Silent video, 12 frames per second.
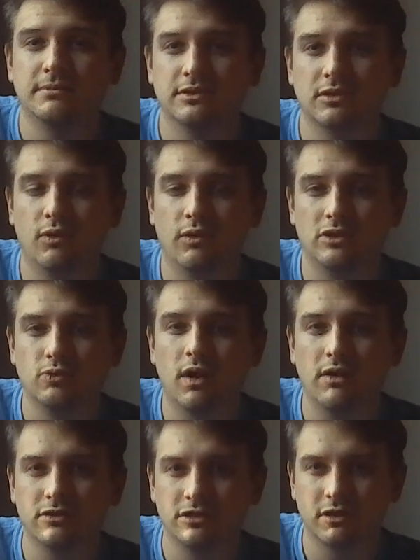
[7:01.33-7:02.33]
Mr.
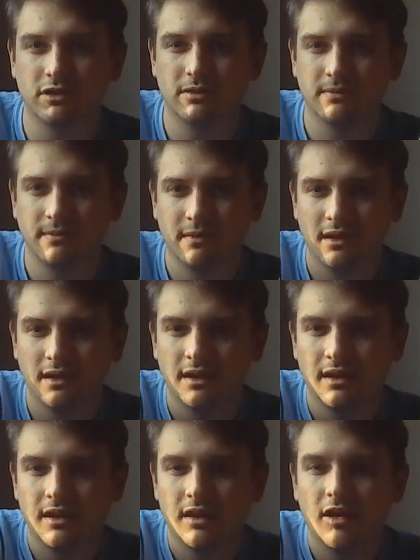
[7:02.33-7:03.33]
Hornswoggle, sir.
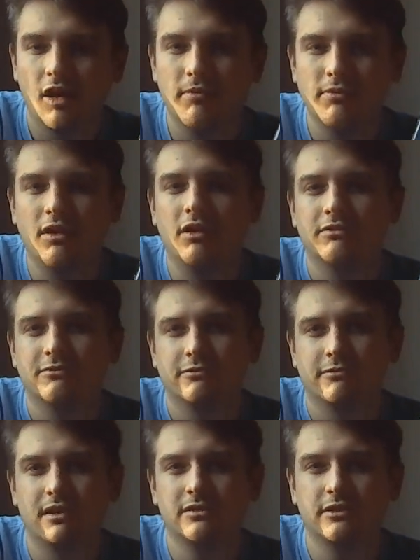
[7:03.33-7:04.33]
Overall,
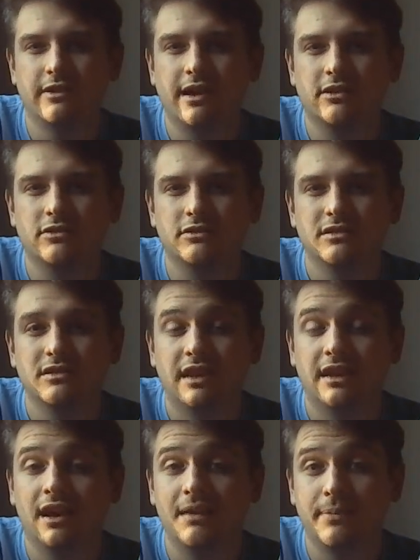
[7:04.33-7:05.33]
wrestler actors,
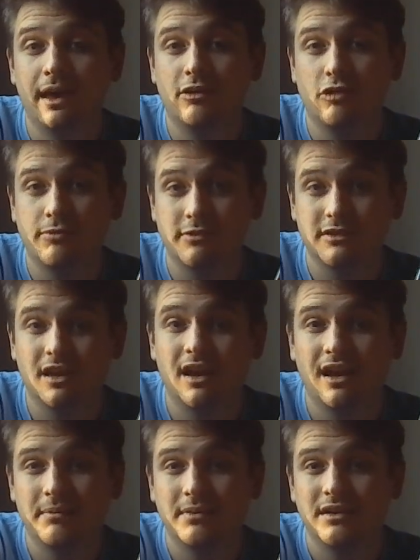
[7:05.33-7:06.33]
they got better over
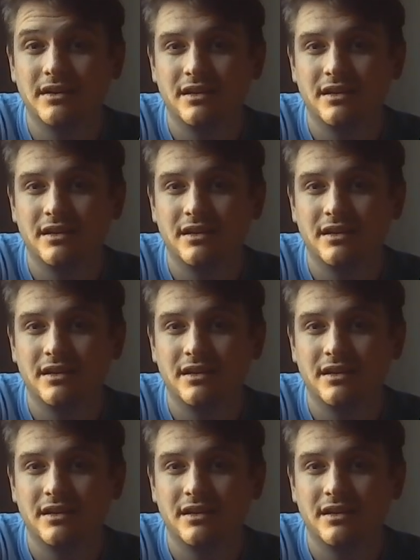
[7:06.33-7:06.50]
time.